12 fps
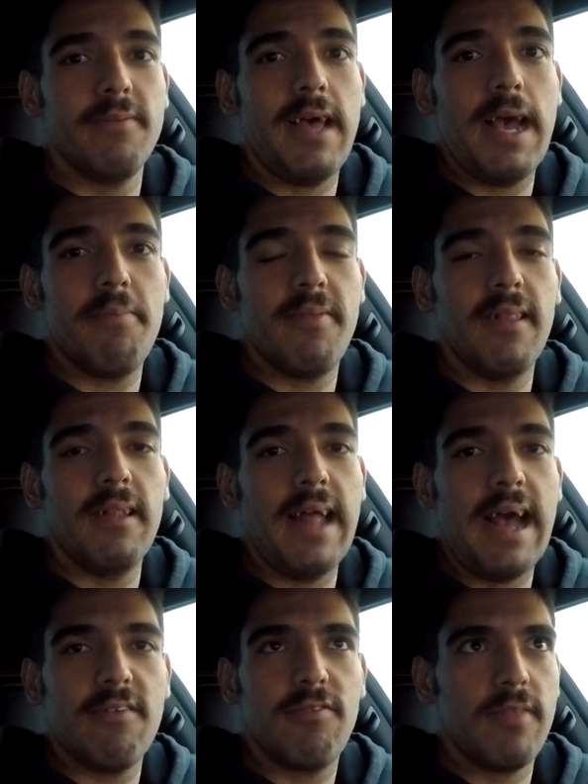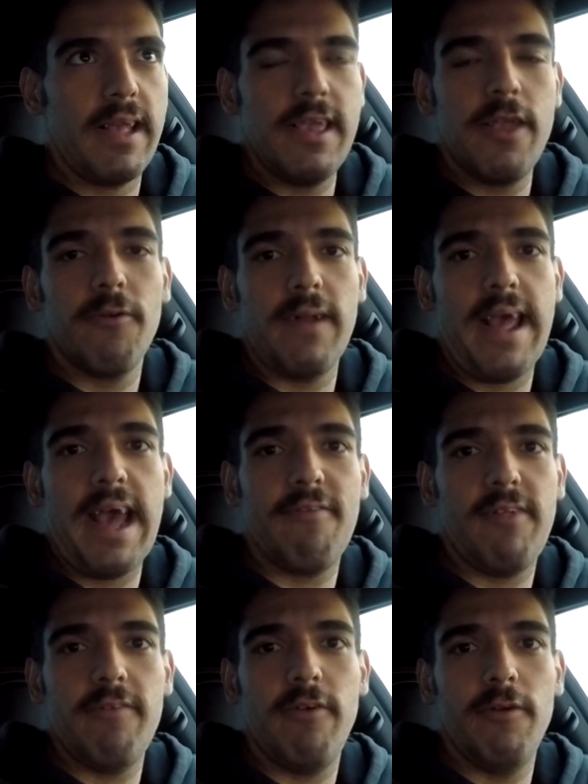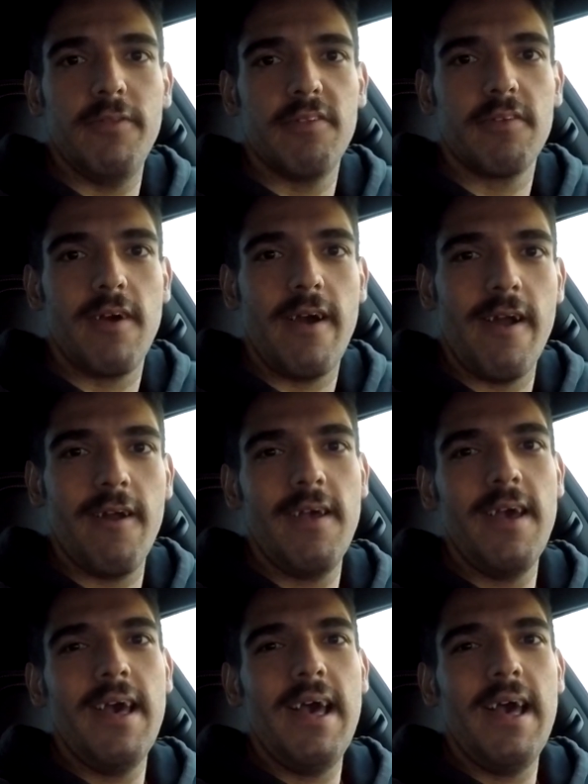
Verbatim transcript: times in the last like year and a half I've owned this car